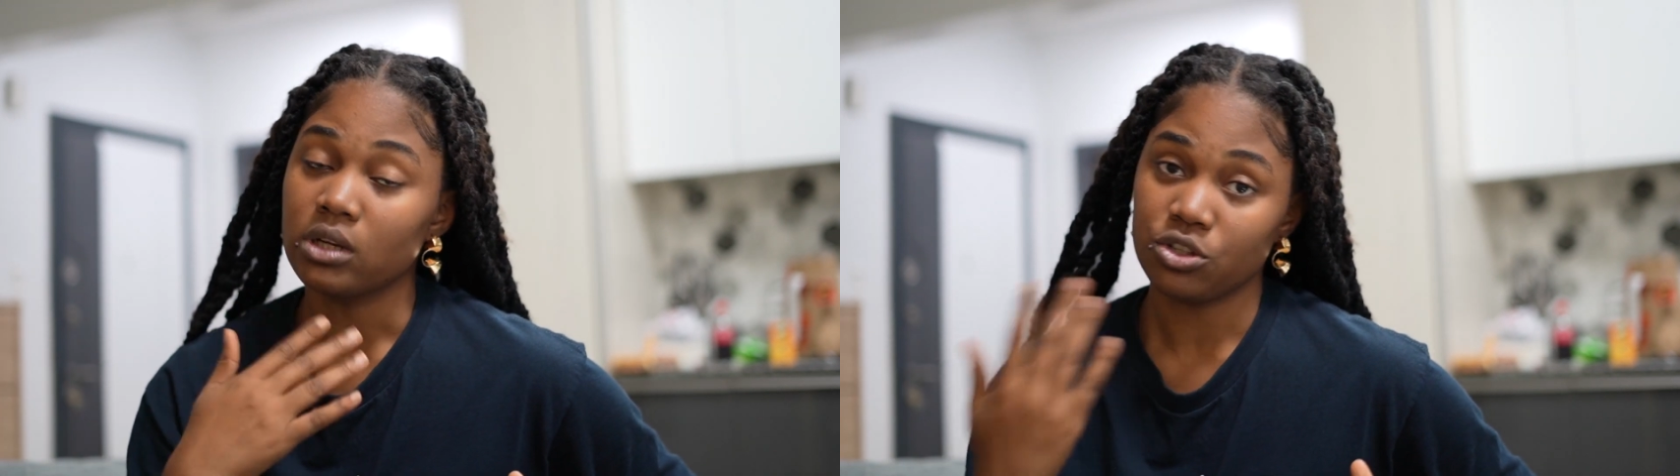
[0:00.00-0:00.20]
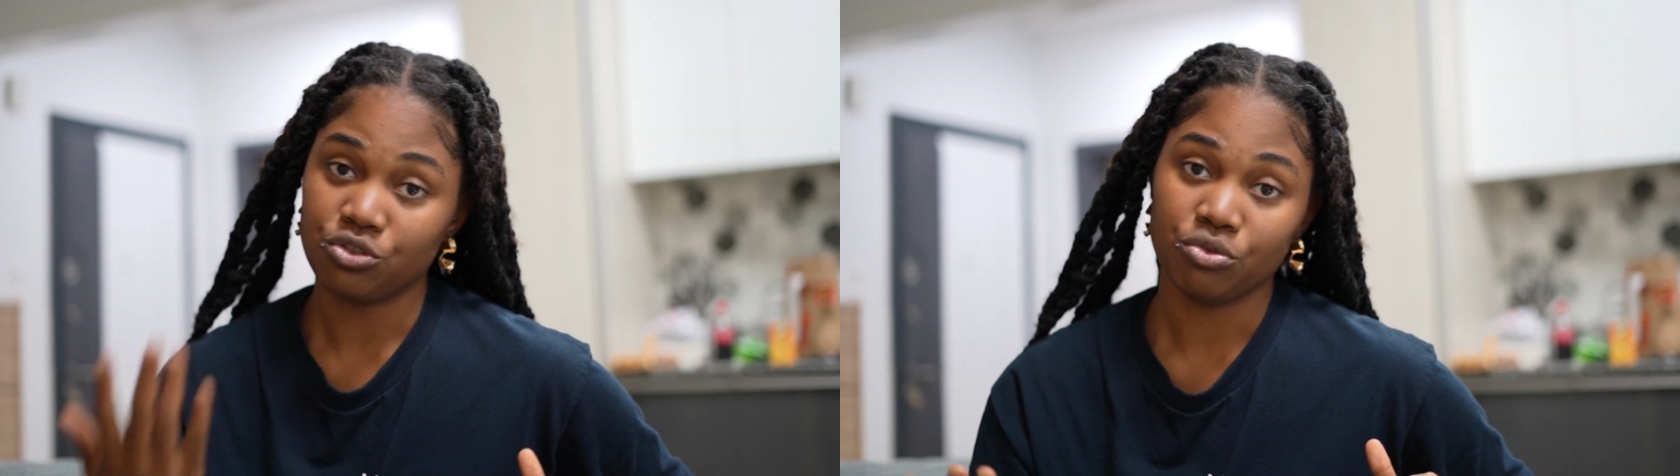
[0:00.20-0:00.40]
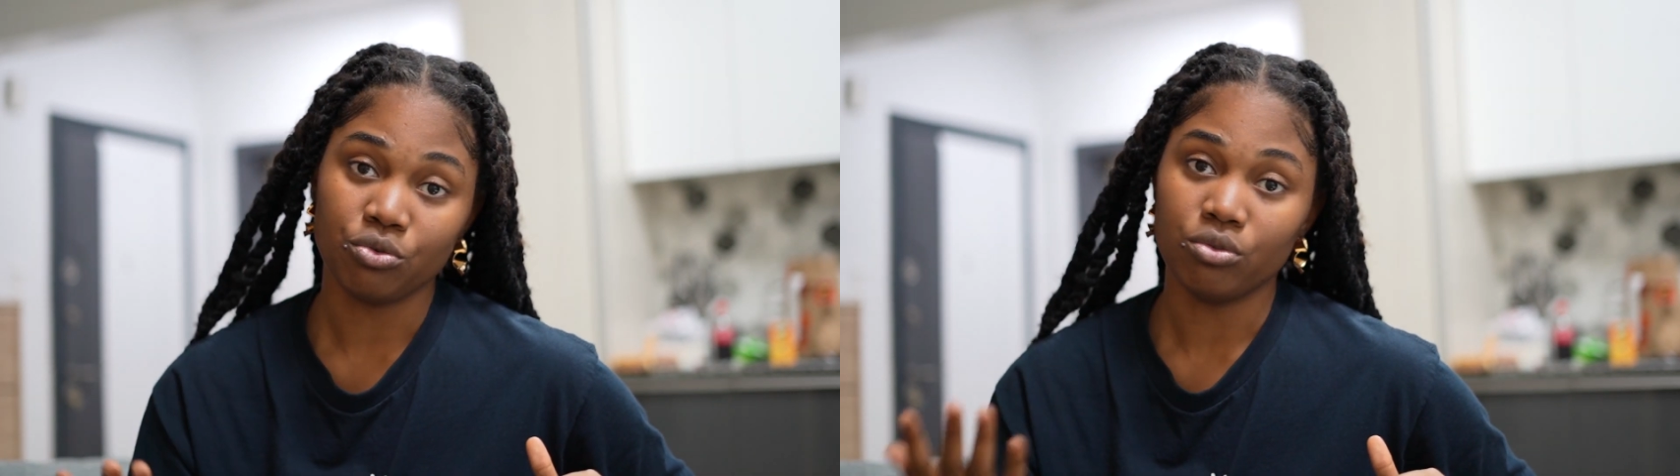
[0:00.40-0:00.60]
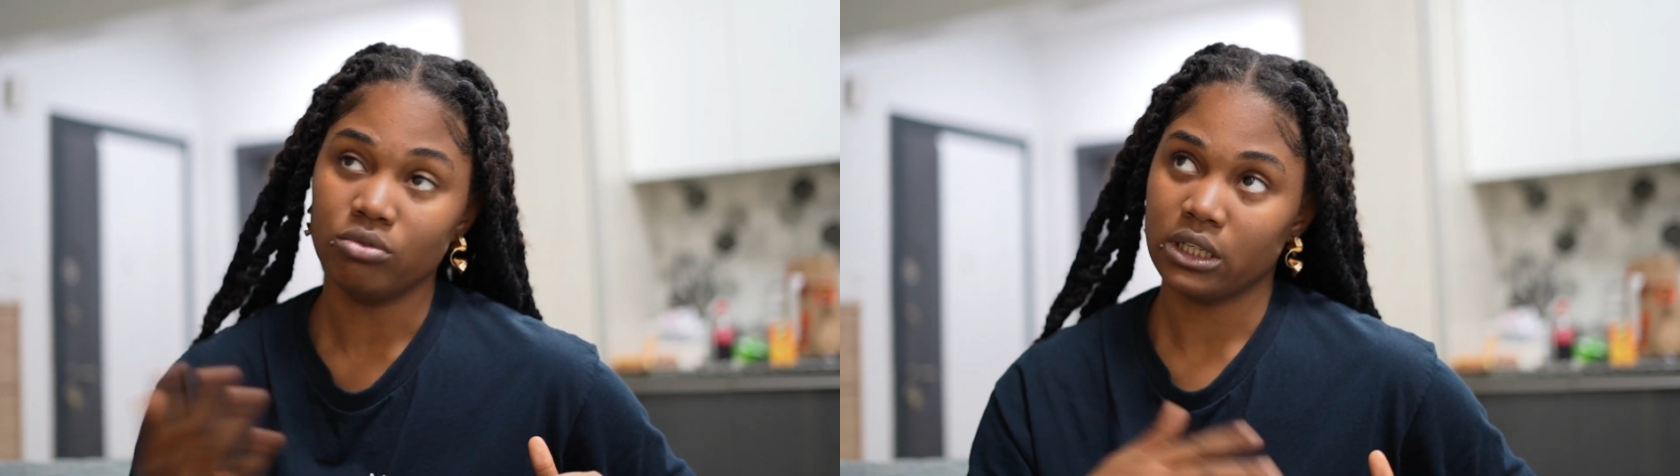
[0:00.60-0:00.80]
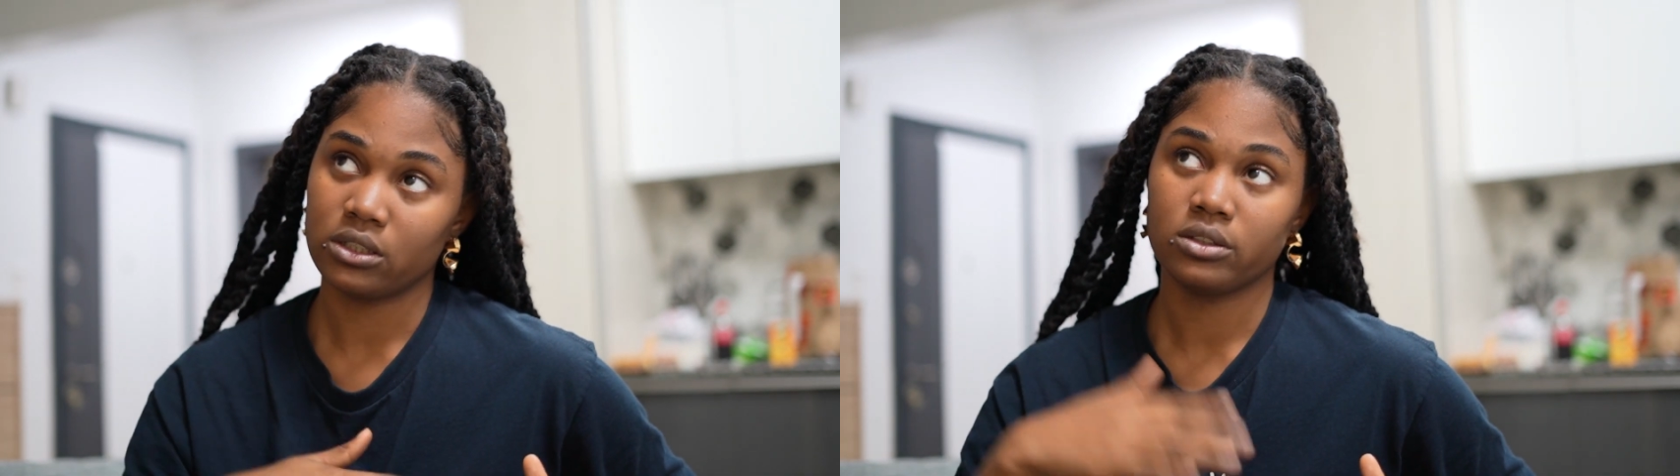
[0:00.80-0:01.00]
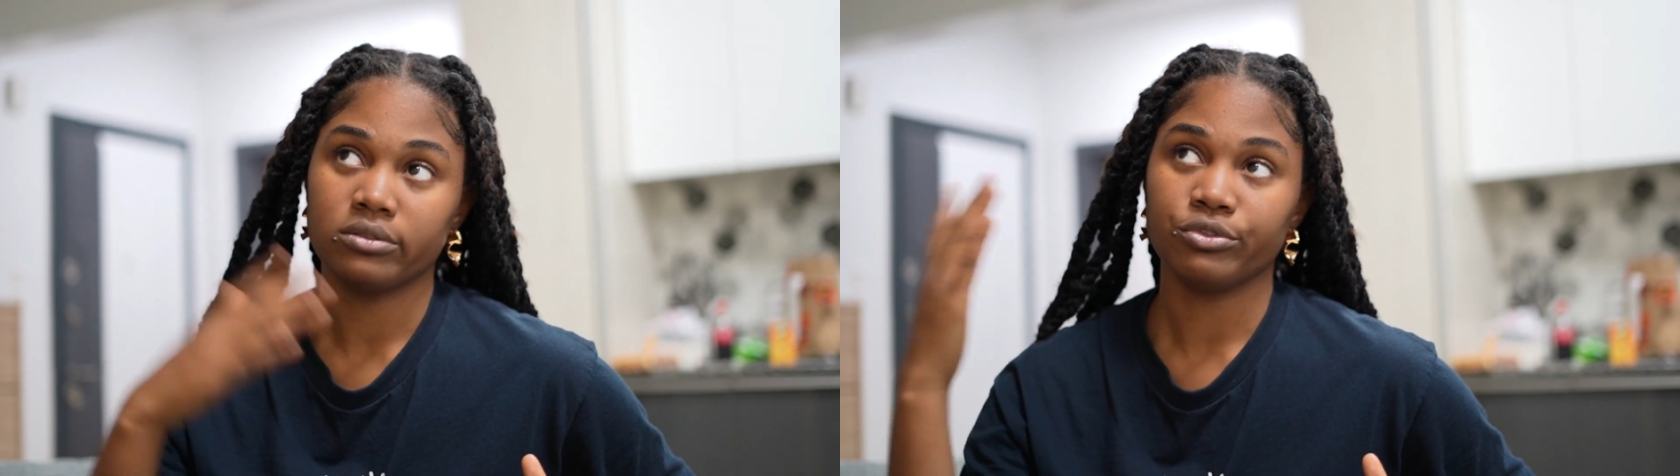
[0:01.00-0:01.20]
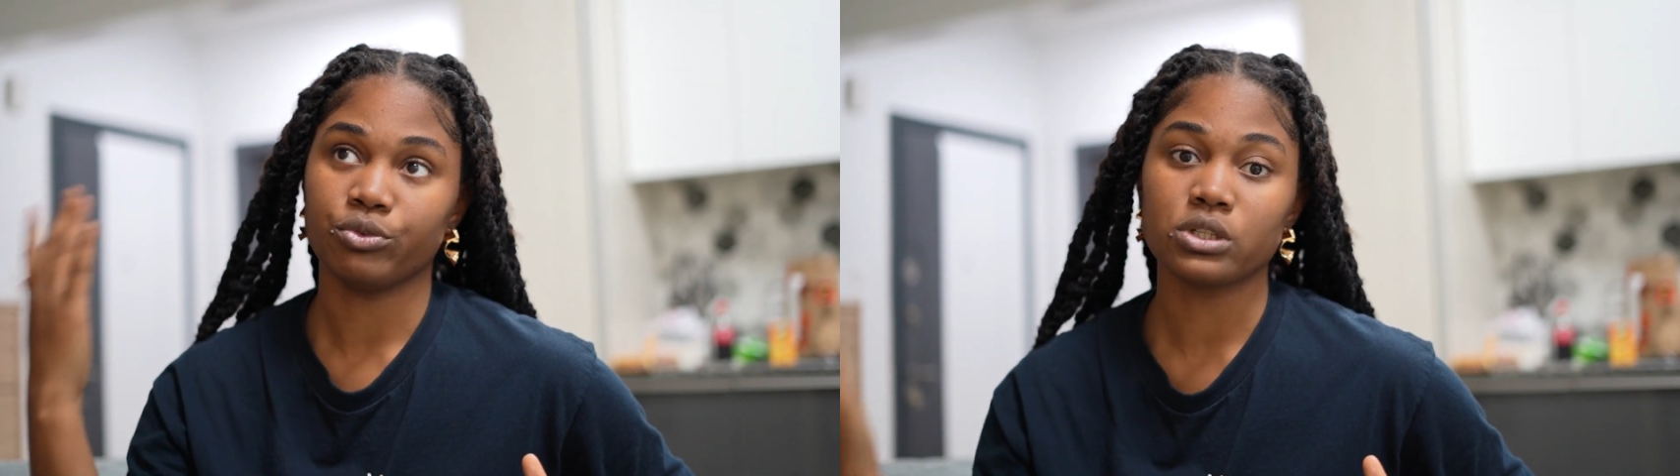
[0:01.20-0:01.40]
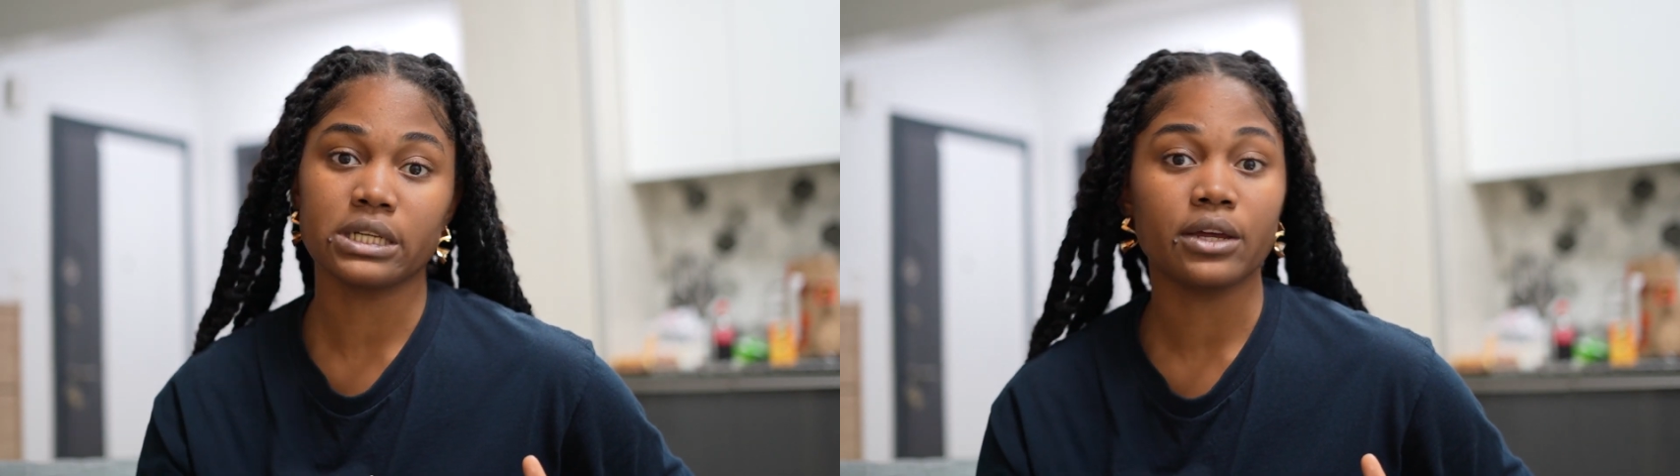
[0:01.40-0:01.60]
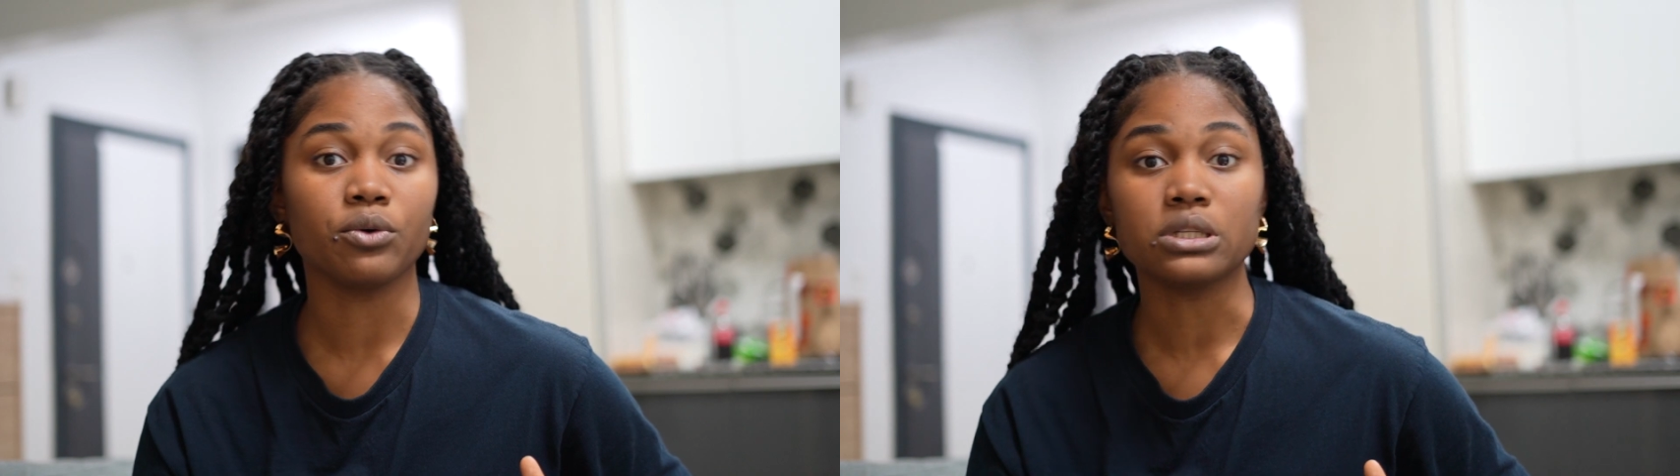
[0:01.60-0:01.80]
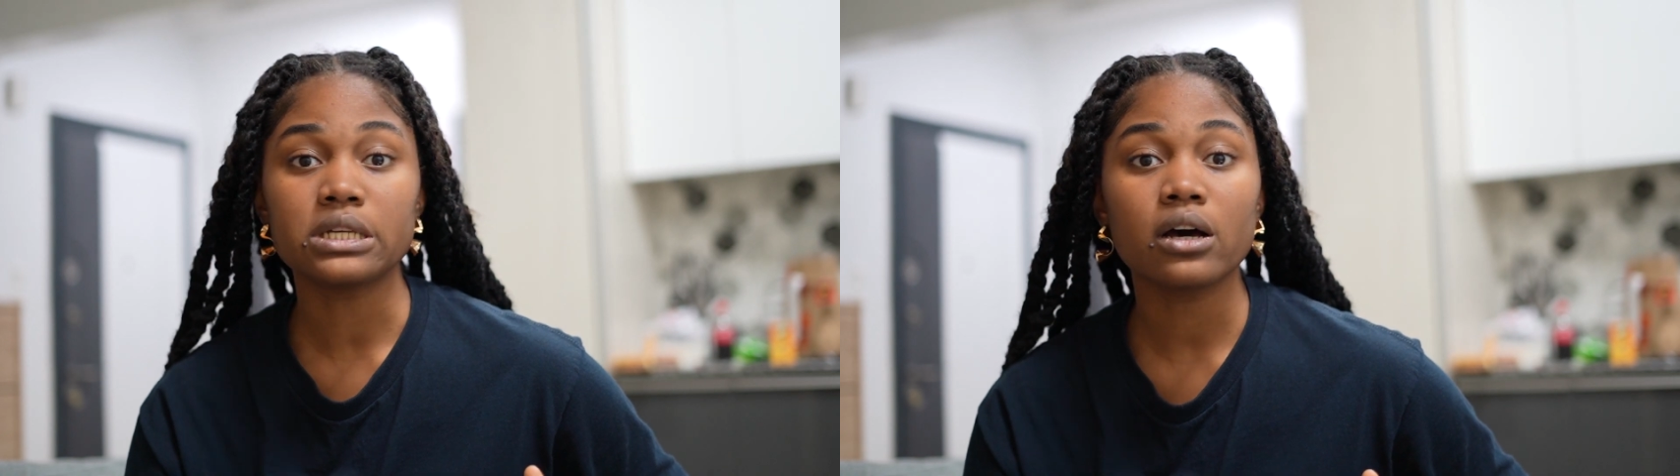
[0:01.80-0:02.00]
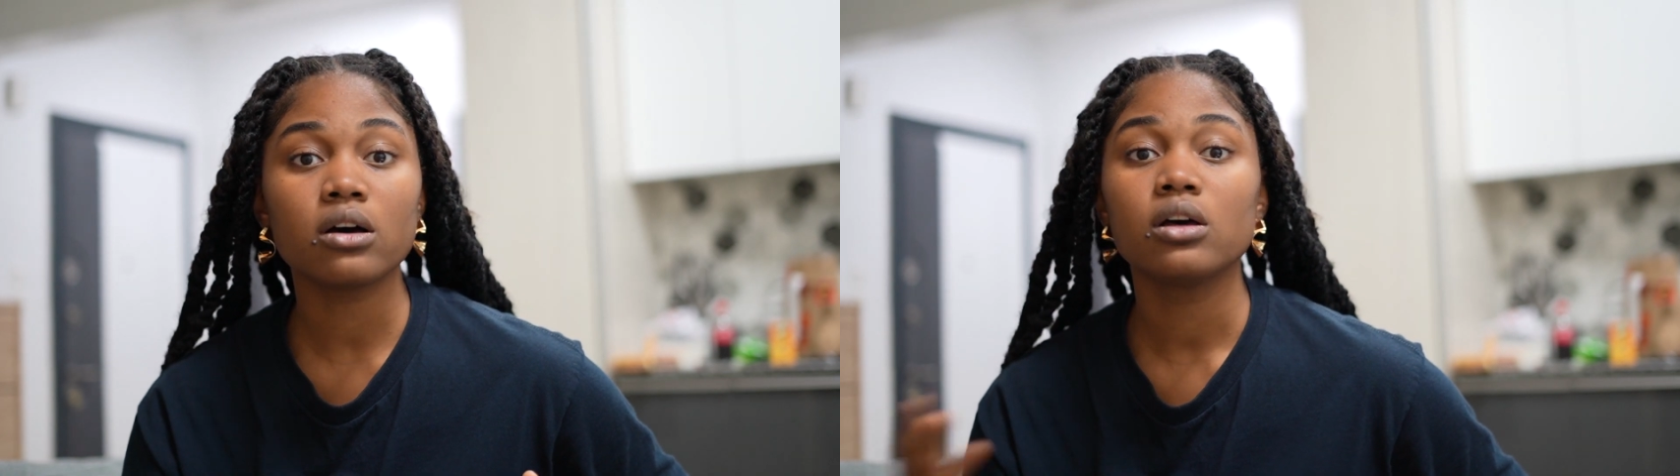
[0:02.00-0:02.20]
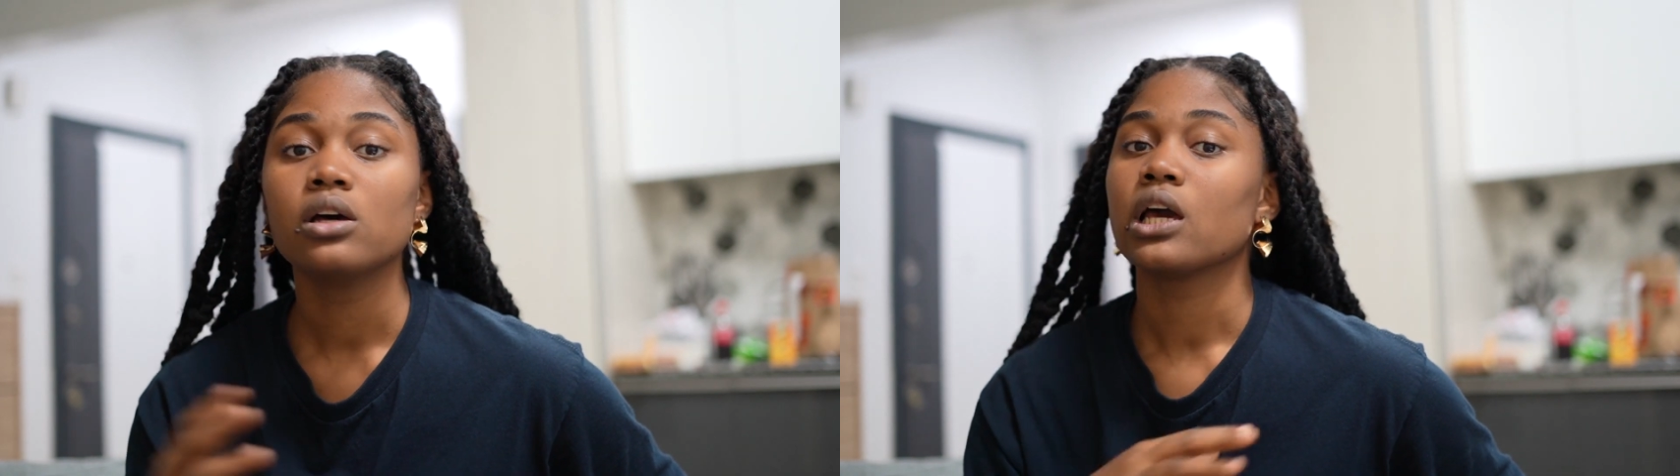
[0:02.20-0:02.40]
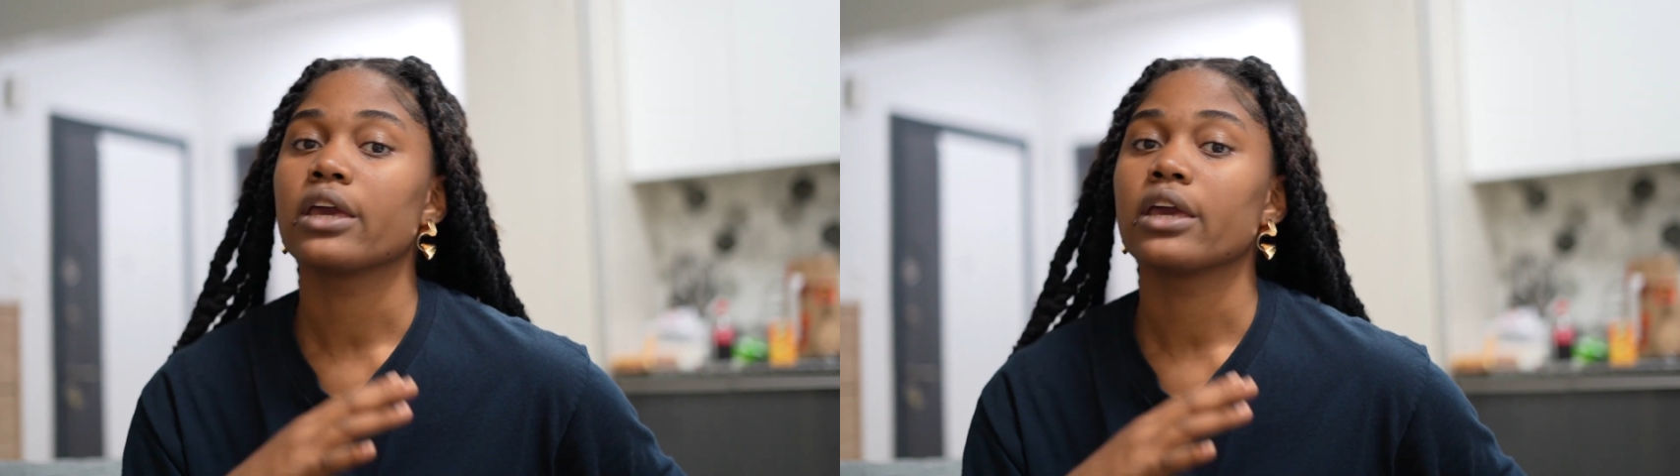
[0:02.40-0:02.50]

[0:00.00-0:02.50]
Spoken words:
as you know, like if you want to get a hotel,